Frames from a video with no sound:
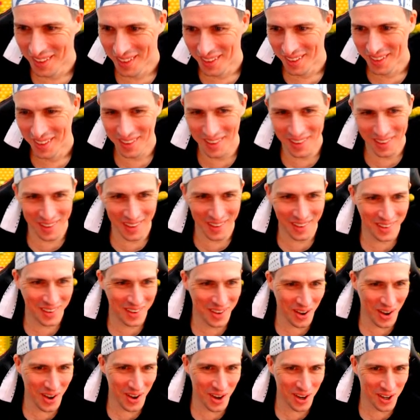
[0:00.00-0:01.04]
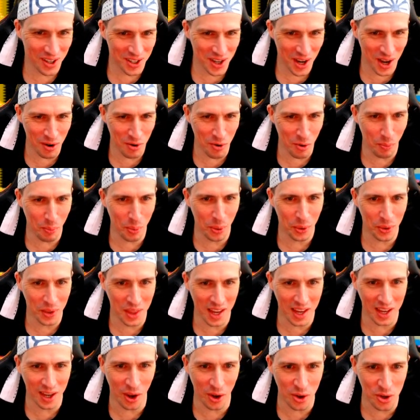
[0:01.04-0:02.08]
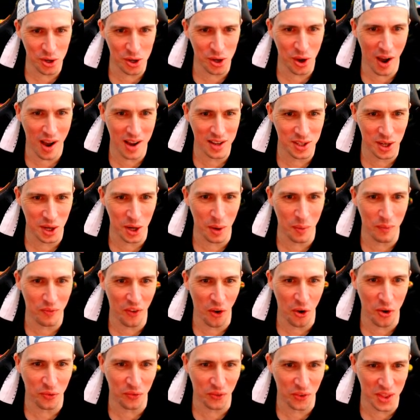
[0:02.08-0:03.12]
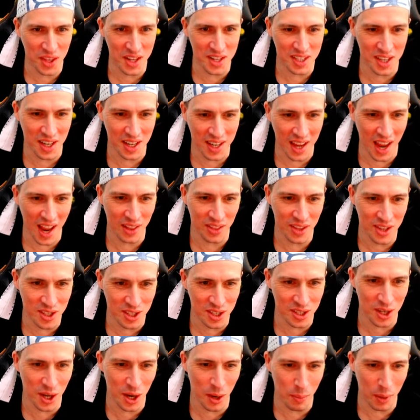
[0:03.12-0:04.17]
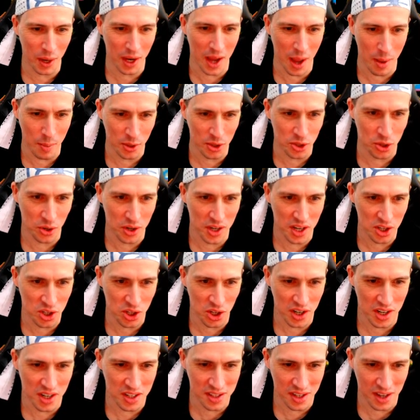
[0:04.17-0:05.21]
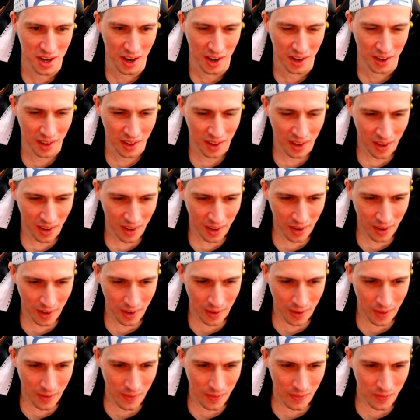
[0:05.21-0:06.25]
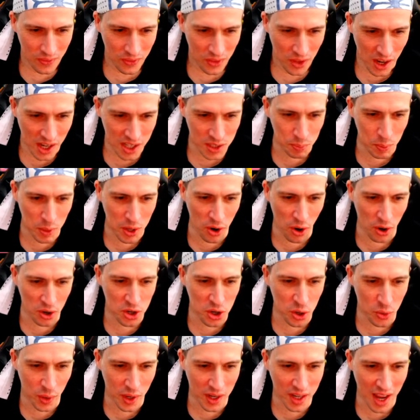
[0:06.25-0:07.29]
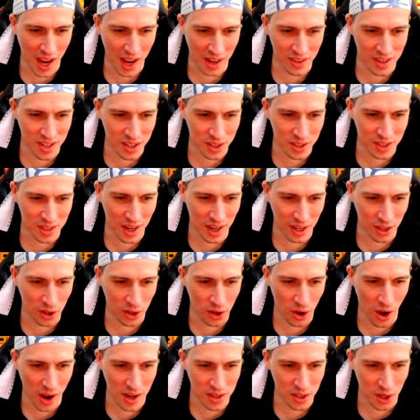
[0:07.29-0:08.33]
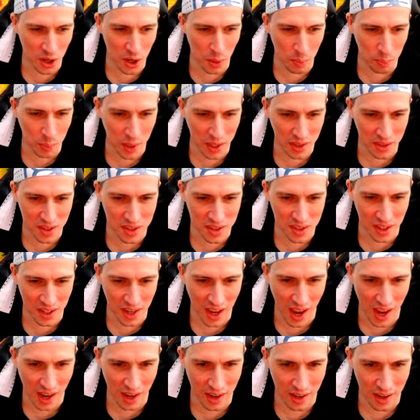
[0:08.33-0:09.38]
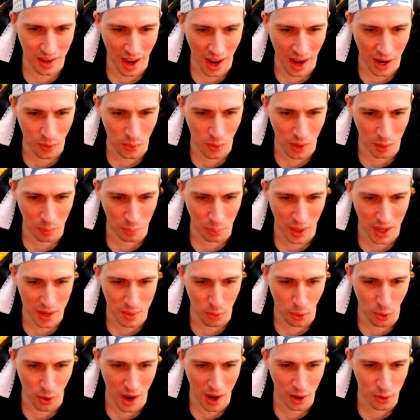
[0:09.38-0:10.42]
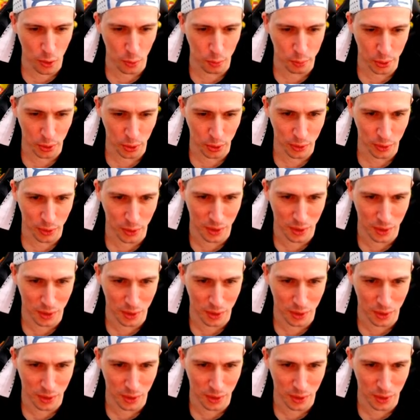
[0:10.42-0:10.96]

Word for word: Oh gosh, Uncle Pooh, there you go. You guys are going to vote for this again. This is going to become a tradition, isn't it? I spin on you again. You guys are going to pick this again. Hey Rick, play more Uncle Pooh.